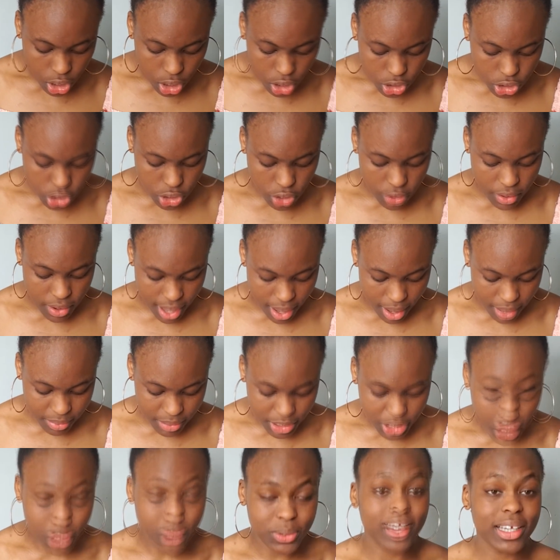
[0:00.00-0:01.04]
So yeah,
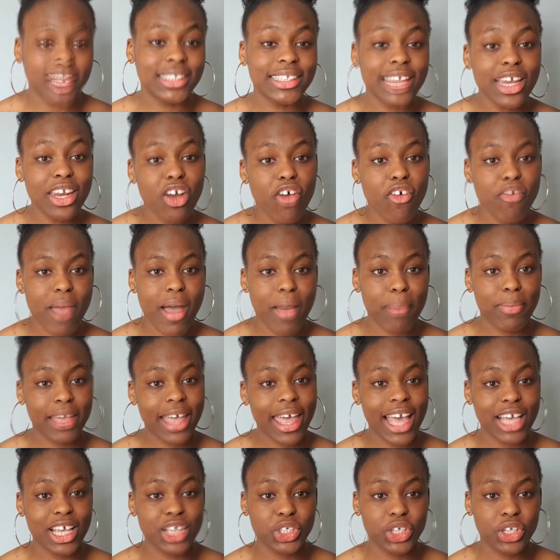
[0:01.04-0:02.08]
so I sent off my
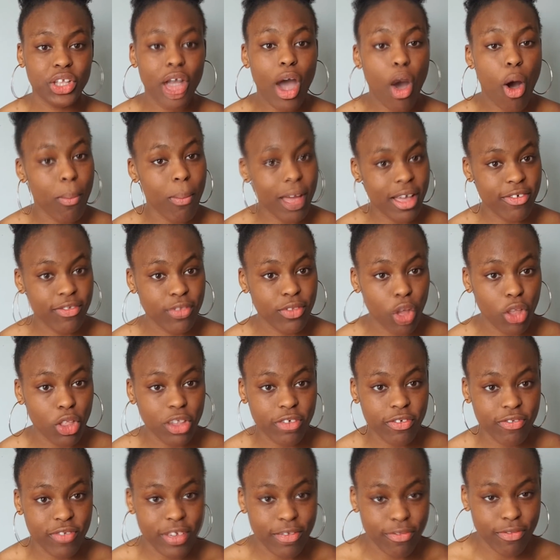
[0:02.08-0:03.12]
application on
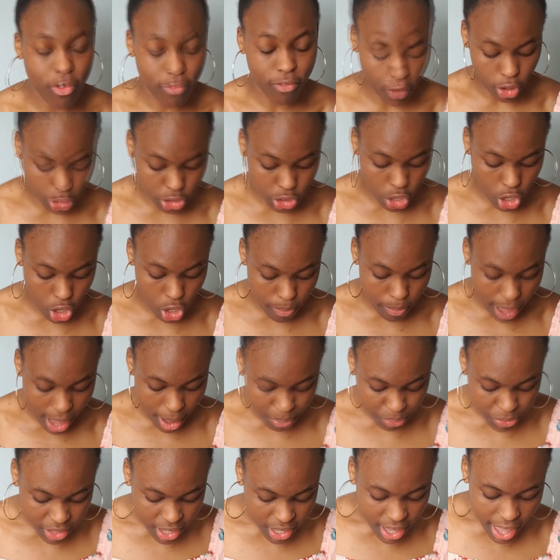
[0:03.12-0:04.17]
the 5th of
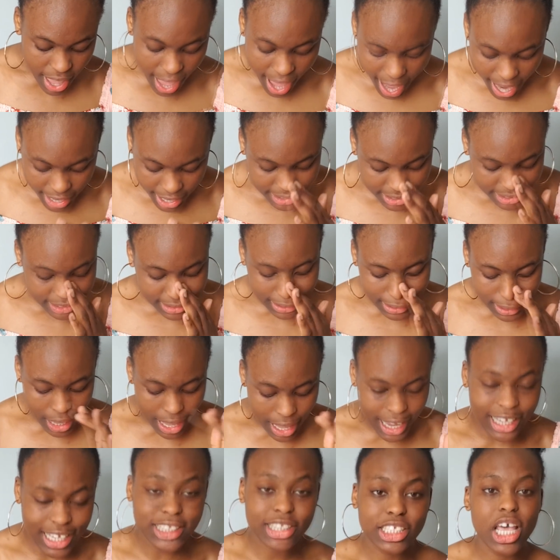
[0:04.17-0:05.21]
October, and
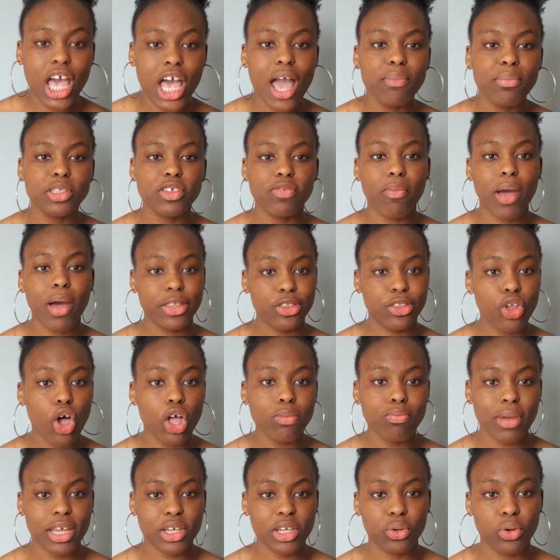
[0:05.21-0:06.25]
in terms of my
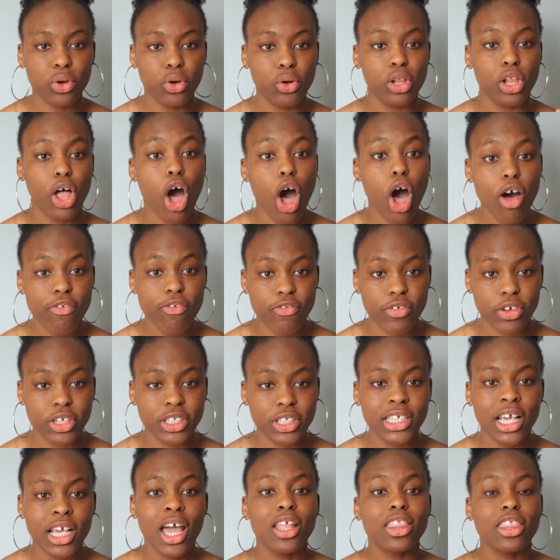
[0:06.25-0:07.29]
non-medical
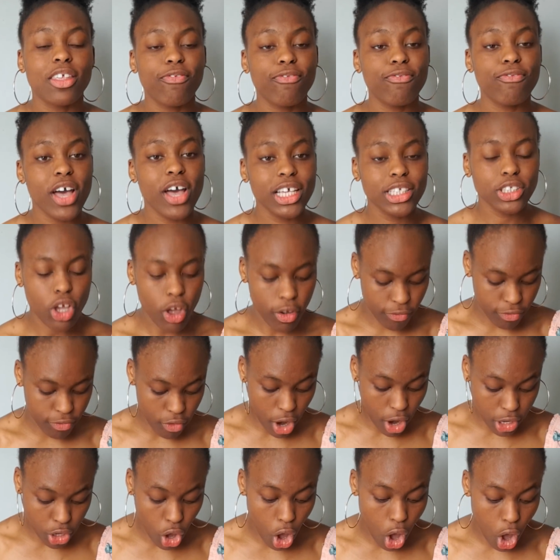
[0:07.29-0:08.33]
offers, the first
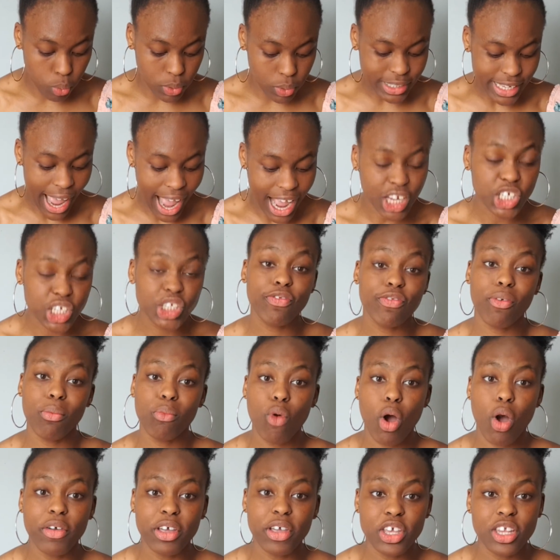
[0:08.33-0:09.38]
offer I got was actually from
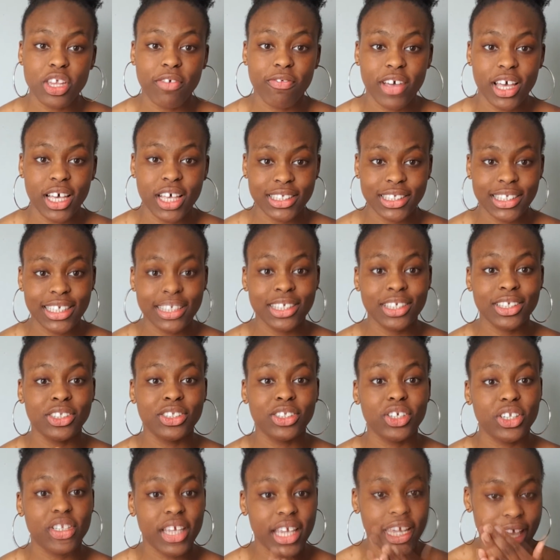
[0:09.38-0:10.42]
Warwick University to
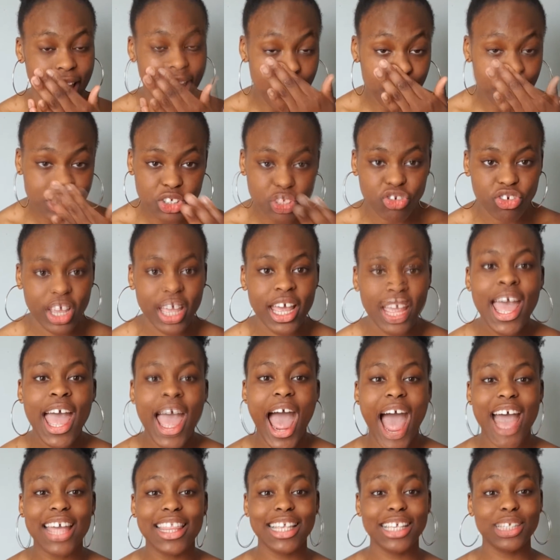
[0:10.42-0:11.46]
study chemistry,
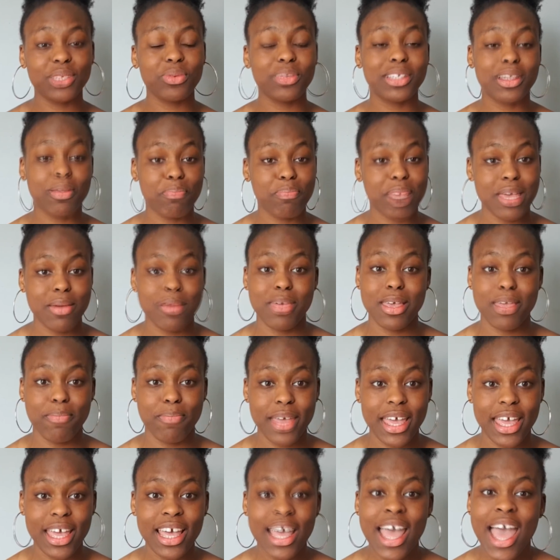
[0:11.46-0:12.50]
and this was a
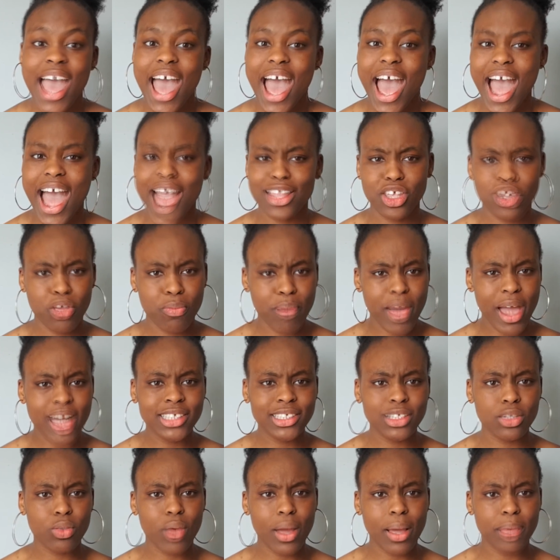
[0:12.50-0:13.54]
BBB, and compared
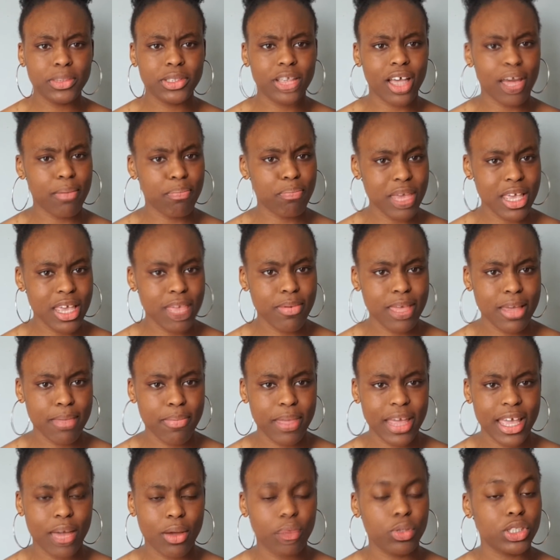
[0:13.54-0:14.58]
to the website,
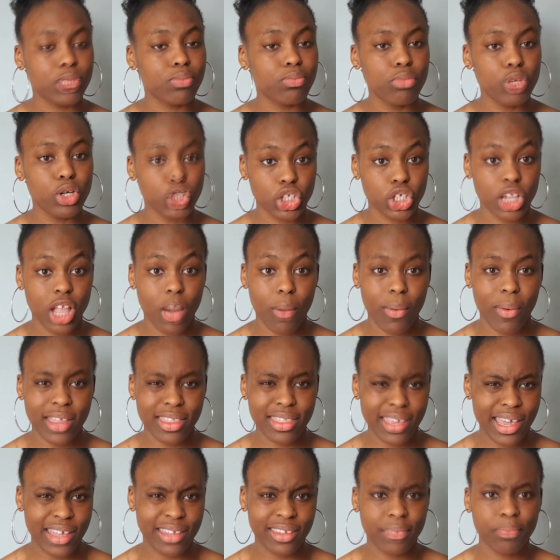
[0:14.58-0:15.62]
BBB was much lower
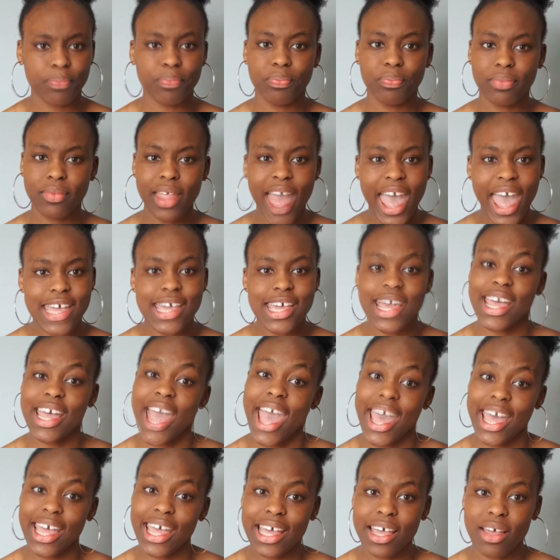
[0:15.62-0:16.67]
than
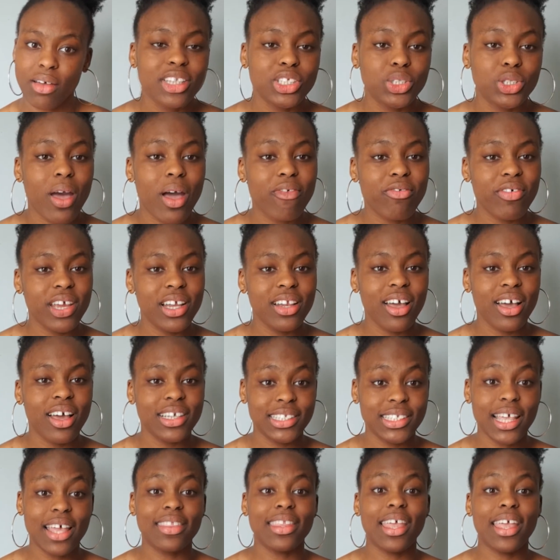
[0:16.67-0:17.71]
AAA. So I
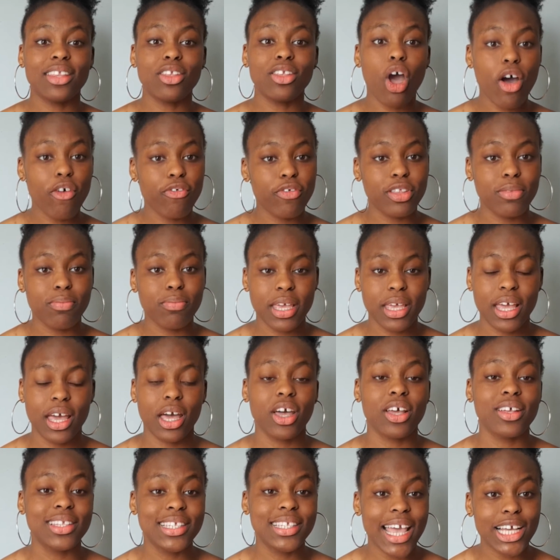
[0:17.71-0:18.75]
realized that they'd offered me a
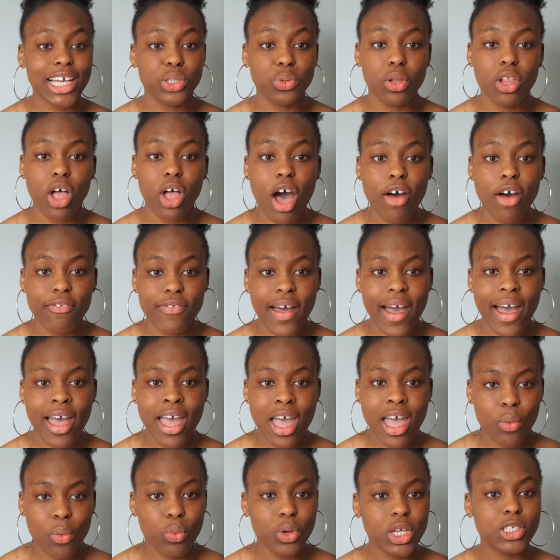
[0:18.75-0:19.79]
contextual offer,
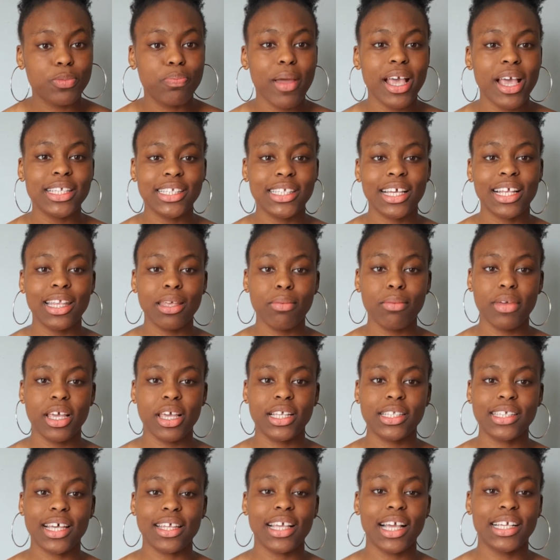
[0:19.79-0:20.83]
which basically
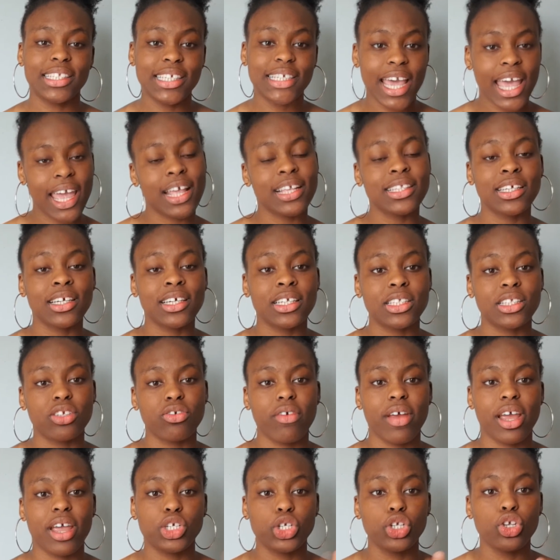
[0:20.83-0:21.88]
means that they take into
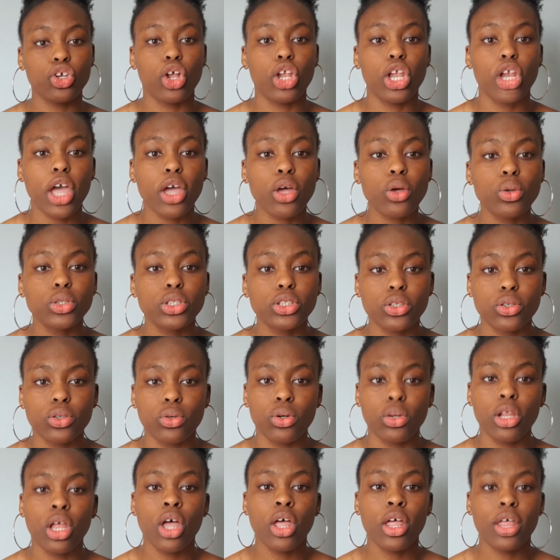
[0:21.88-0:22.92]
consideration your local
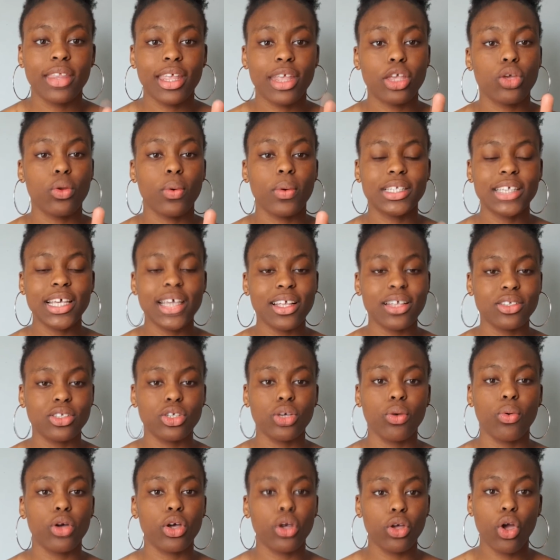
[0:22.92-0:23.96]
school that you attend
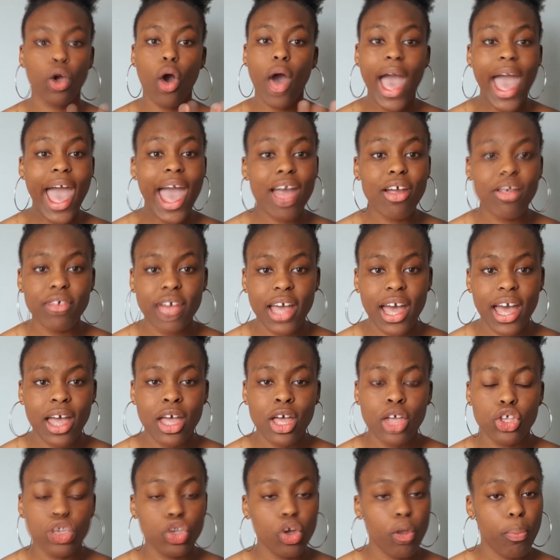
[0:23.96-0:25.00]
to, or your area,
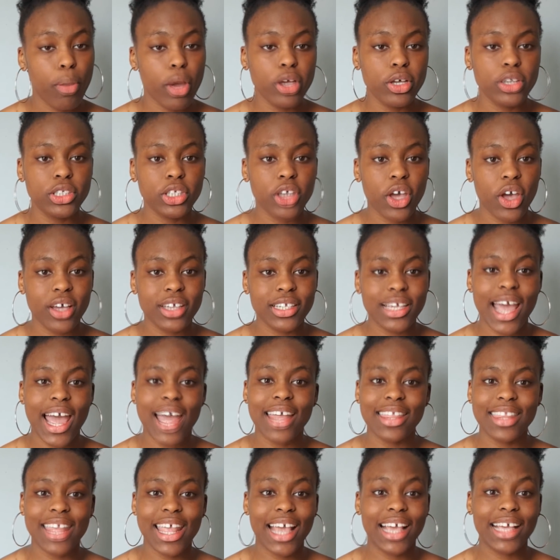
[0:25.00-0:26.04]
your postcode,
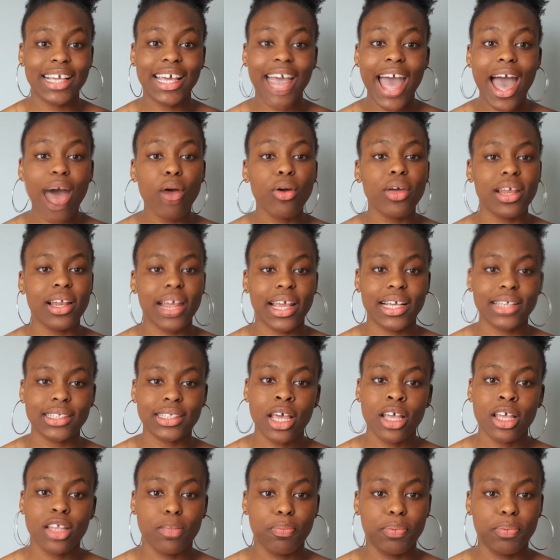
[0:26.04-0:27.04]
and they calculate the